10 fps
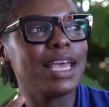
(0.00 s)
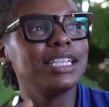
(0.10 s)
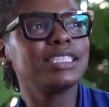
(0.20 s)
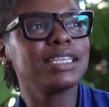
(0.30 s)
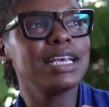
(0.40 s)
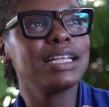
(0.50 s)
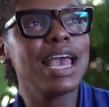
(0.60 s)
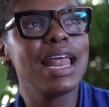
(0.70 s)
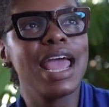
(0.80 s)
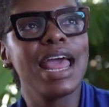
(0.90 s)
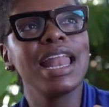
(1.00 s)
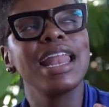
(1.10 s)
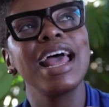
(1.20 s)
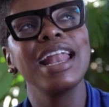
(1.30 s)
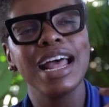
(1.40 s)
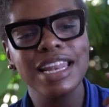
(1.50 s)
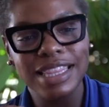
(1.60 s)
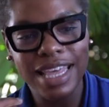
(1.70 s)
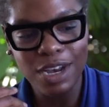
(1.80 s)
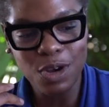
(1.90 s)
it's it, and and I
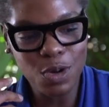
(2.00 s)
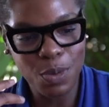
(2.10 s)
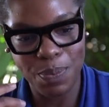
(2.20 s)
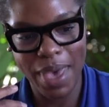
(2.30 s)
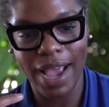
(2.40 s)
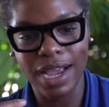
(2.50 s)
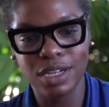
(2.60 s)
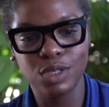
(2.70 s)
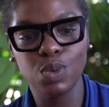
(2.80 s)
then look back